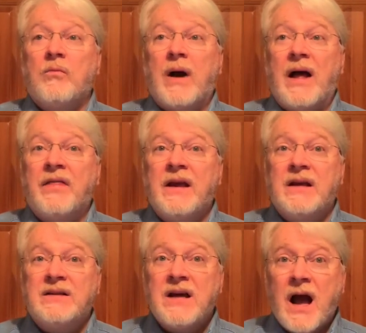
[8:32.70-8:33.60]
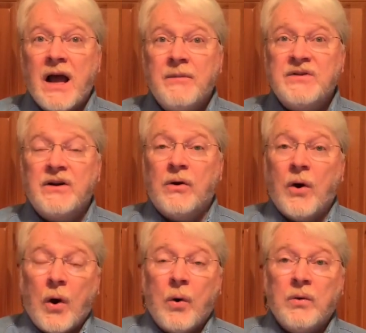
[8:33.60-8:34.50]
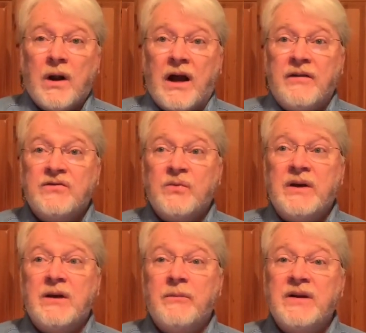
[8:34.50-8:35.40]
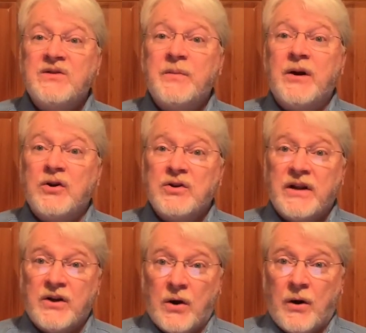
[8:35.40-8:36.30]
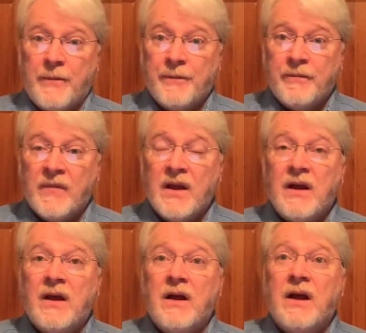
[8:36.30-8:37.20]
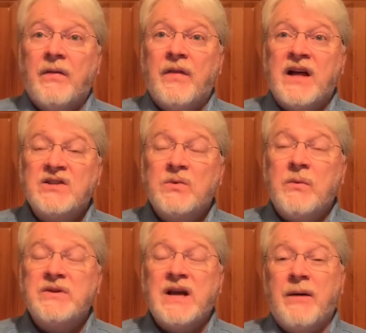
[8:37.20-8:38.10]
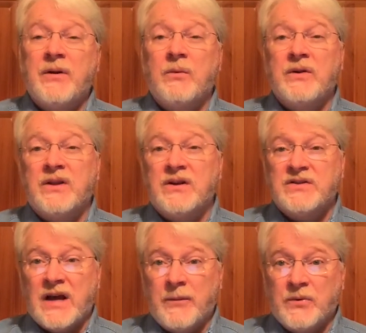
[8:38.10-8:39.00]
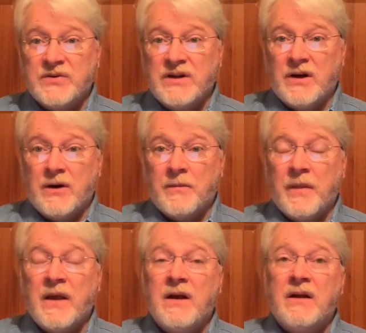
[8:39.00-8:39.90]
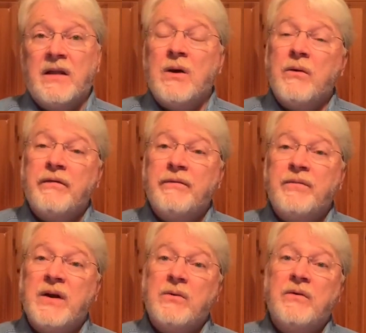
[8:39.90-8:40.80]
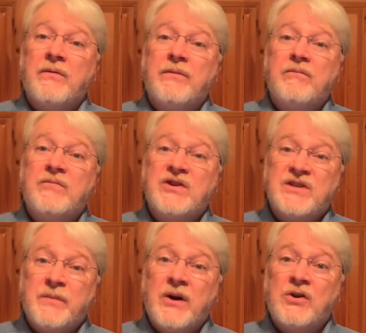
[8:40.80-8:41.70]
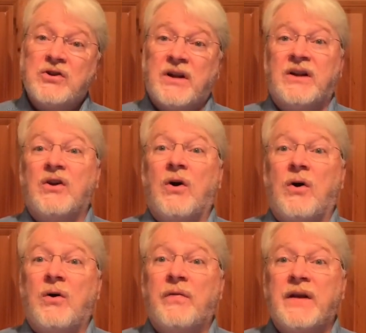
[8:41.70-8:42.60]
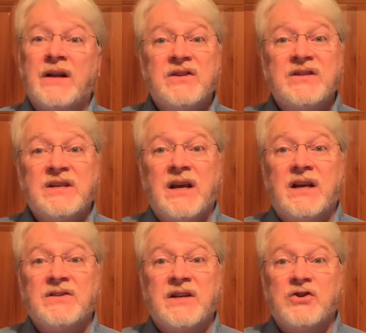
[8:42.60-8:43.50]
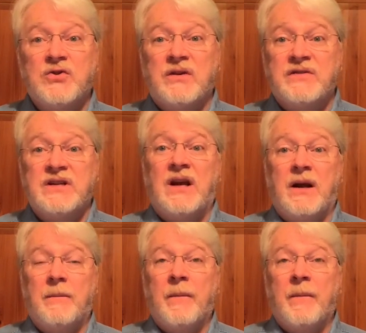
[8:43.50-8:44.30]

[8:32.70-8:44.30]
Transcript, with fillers: I think at times in our own lives, we can be spiritually dull. That's what was happening with the disciples here. They were, they were just spiritually dull. They didn't see as they should have seen.